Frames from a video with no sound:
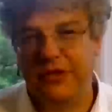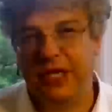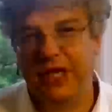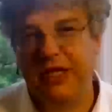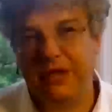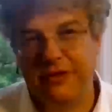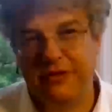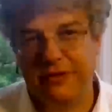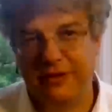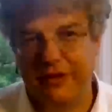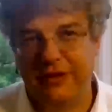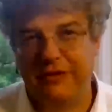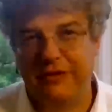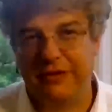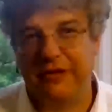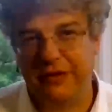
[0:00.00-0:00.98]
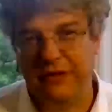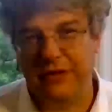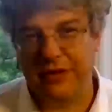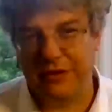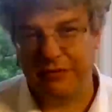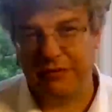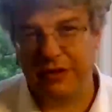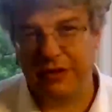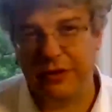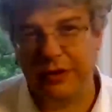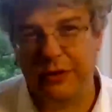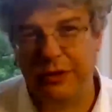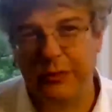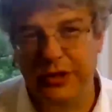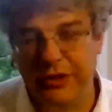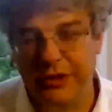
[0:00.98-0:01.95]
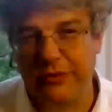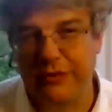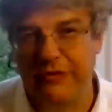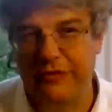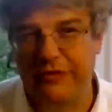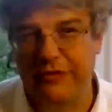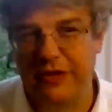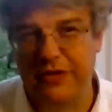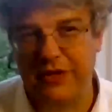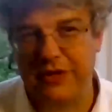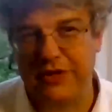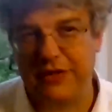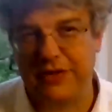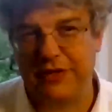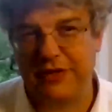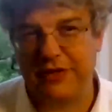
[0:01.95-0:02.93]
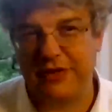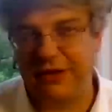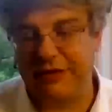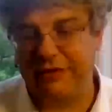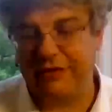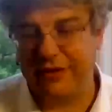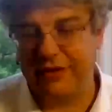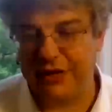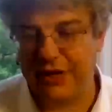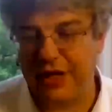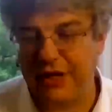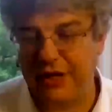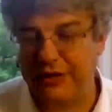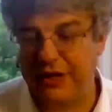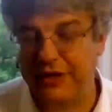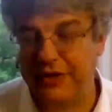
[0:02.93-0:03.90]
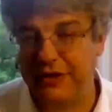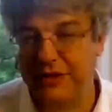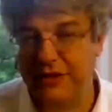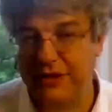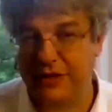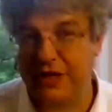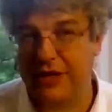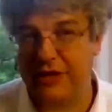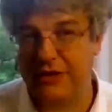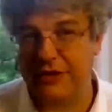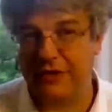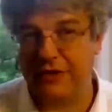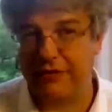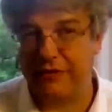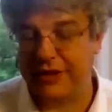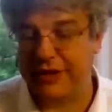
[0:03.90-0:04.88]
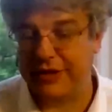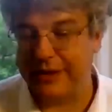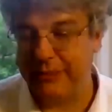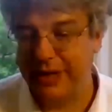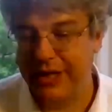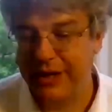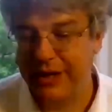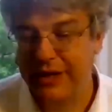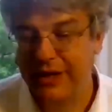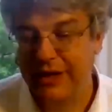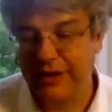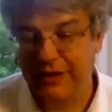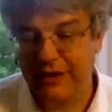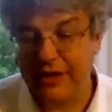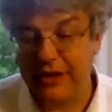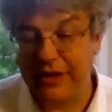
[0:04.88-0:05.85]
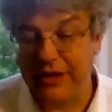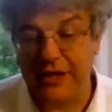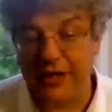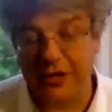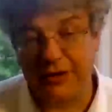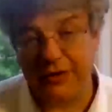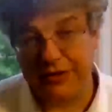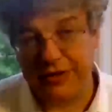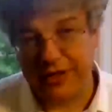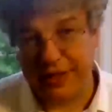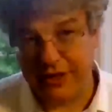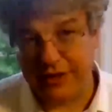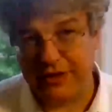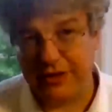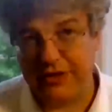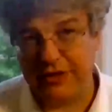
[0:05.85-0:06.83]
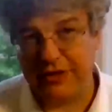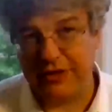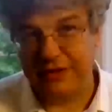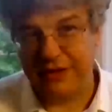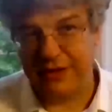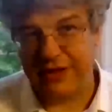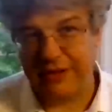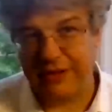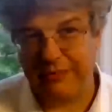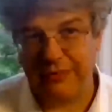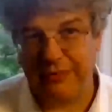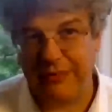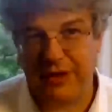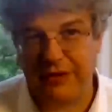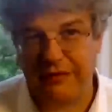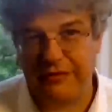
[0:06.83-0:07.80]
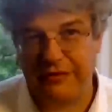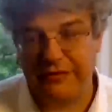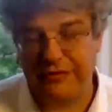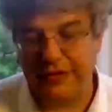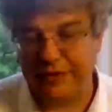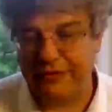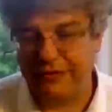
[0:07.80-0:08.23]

sort of central difficulties of interpreting all of this is how testing changes over time. In the initial stages of